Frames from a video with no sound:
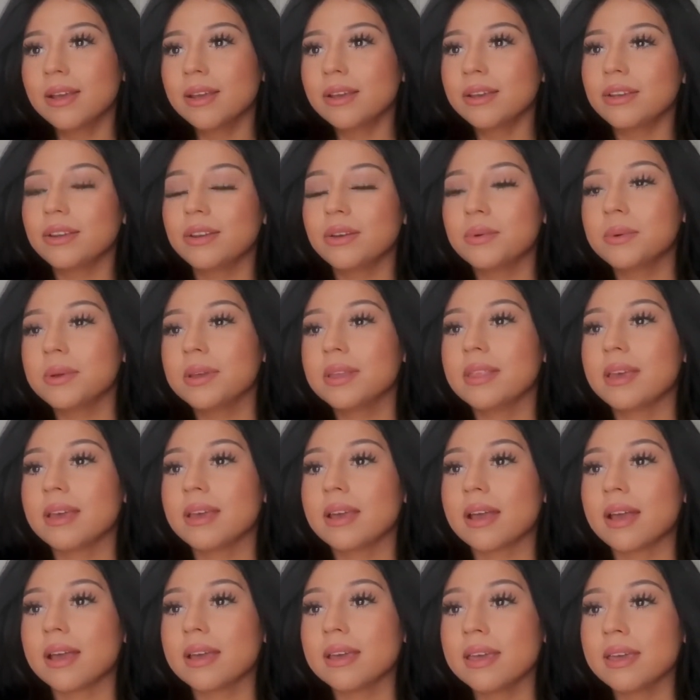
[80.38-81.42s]
you know what,
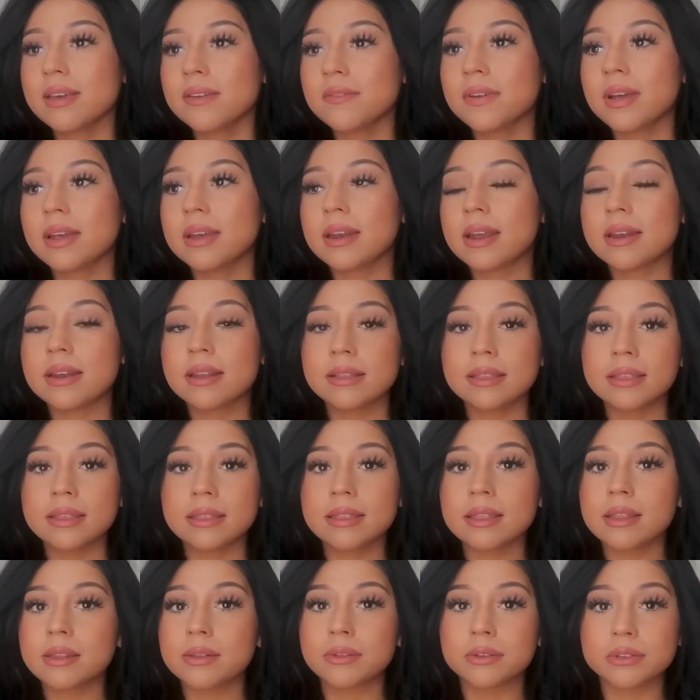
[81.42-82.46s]
I can't find anything
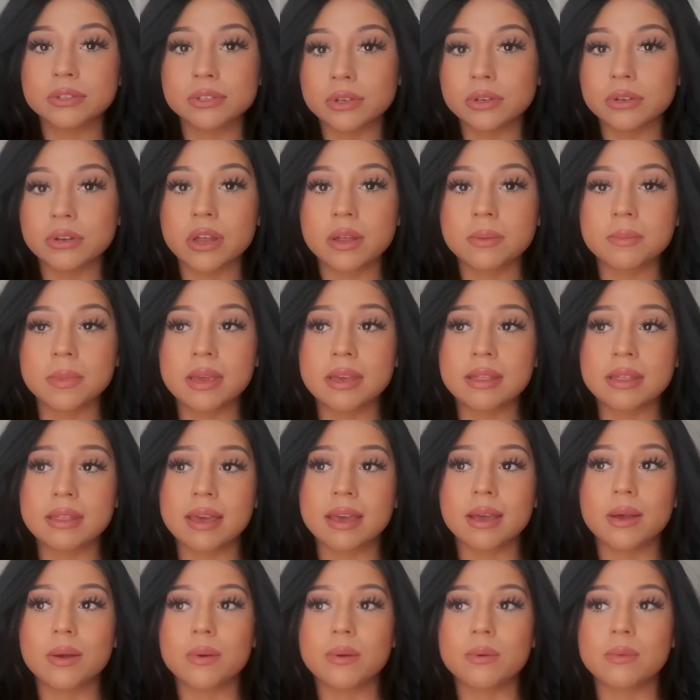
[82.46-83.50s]
that looks good on me.
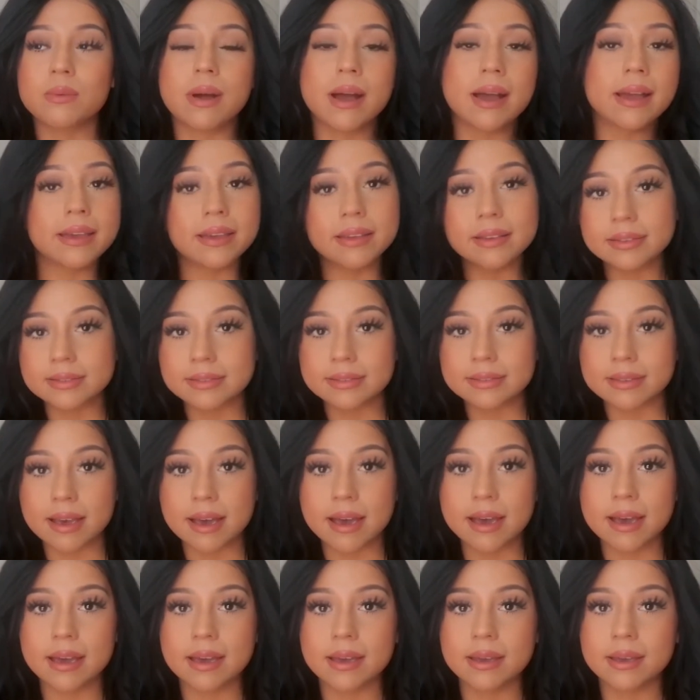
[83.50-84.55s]
Why is
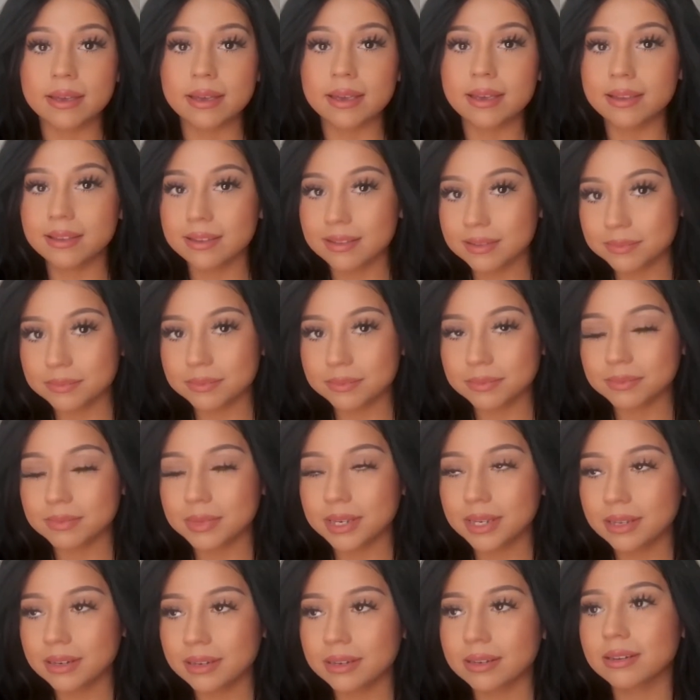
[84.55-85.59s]
that? I
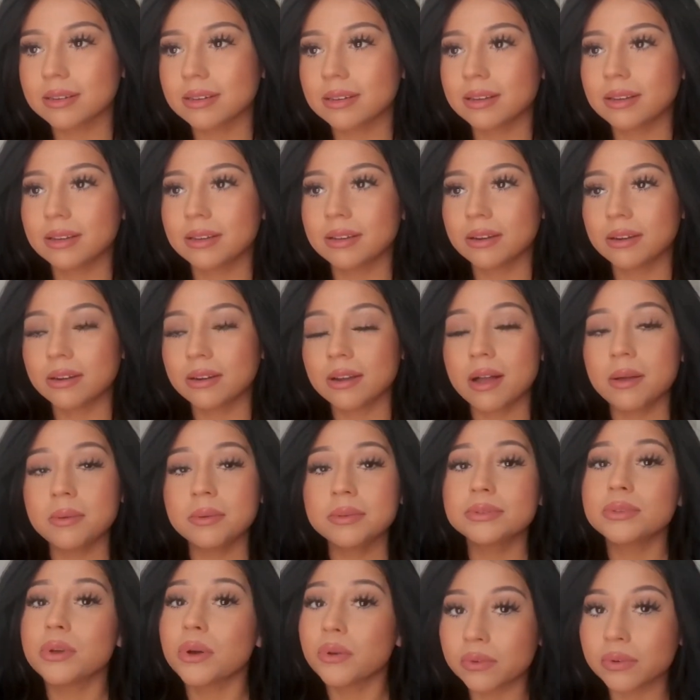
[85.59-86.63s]
mean, girl, I
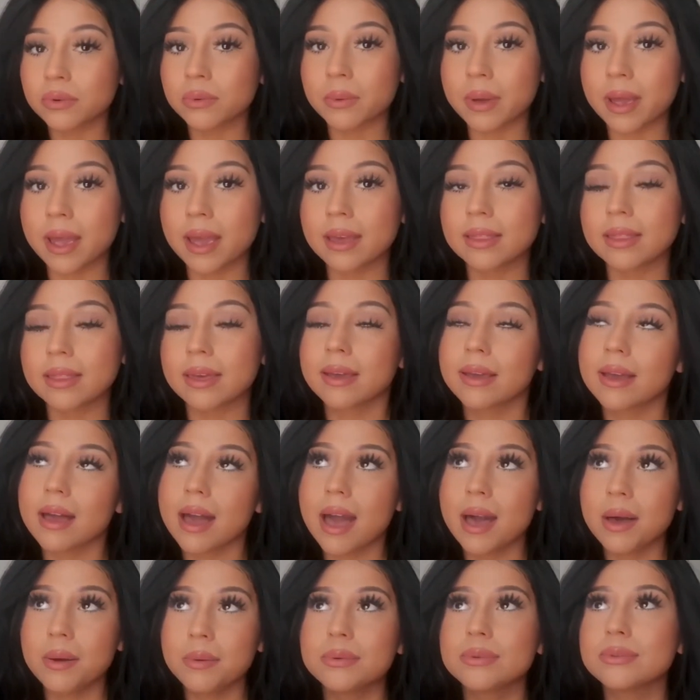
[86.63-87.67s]
was overweight.
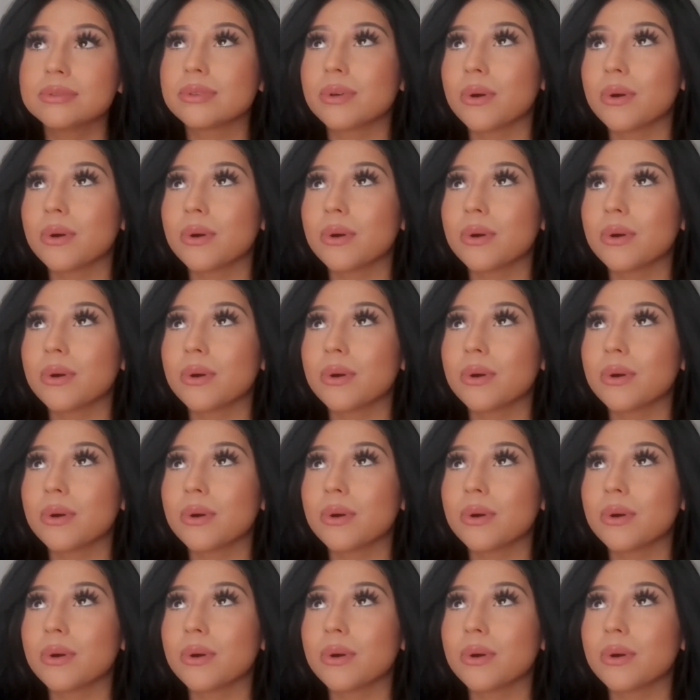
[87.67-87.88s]
I was